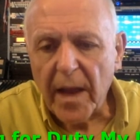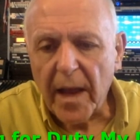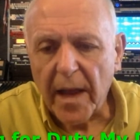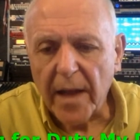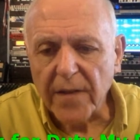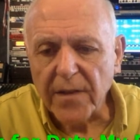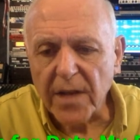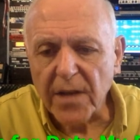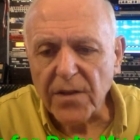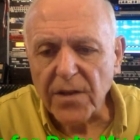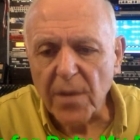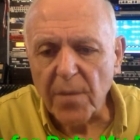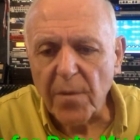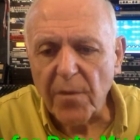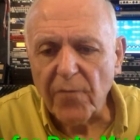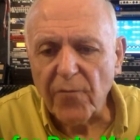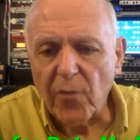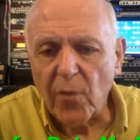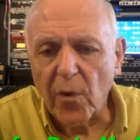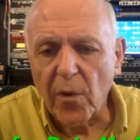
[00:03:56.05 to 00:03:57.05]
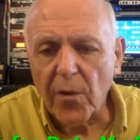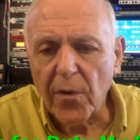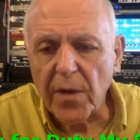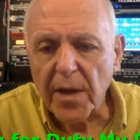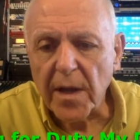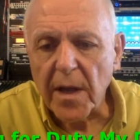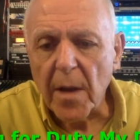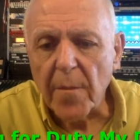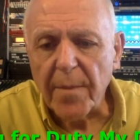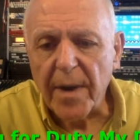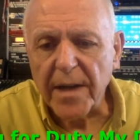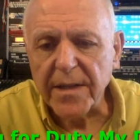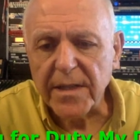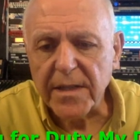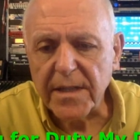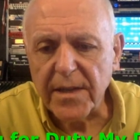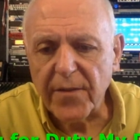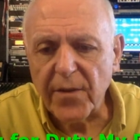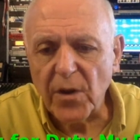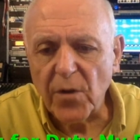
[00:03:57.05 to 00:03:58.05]
And as I said before, the
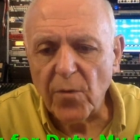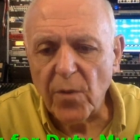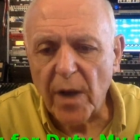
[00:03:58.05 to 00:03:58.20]
positivity